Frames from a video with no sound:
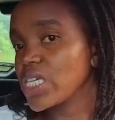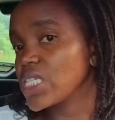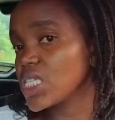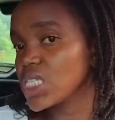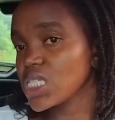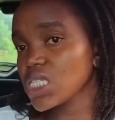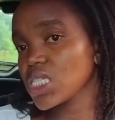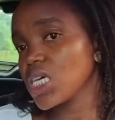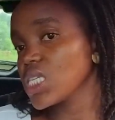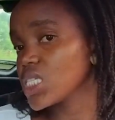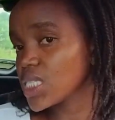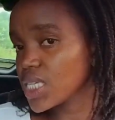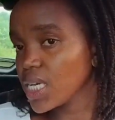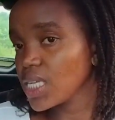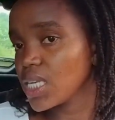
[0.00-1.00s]
there's interior
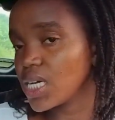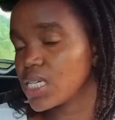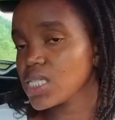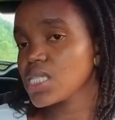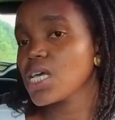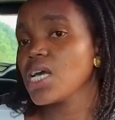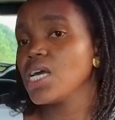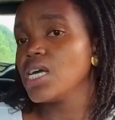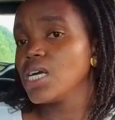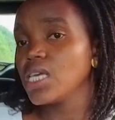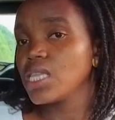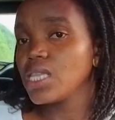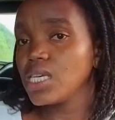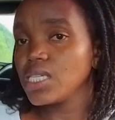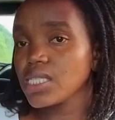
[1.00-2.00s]
designers,
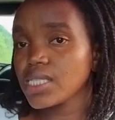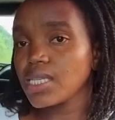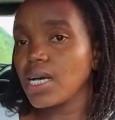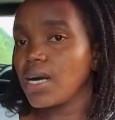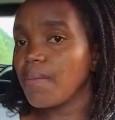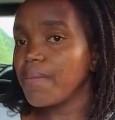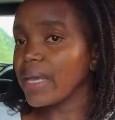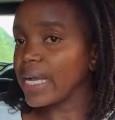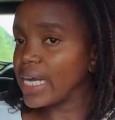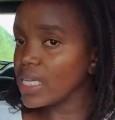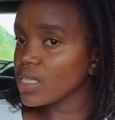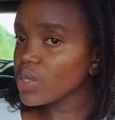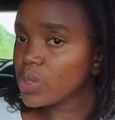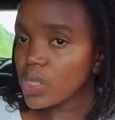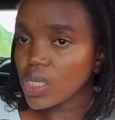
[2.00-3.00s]
there's
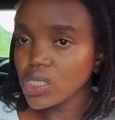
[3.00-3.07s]
mechanical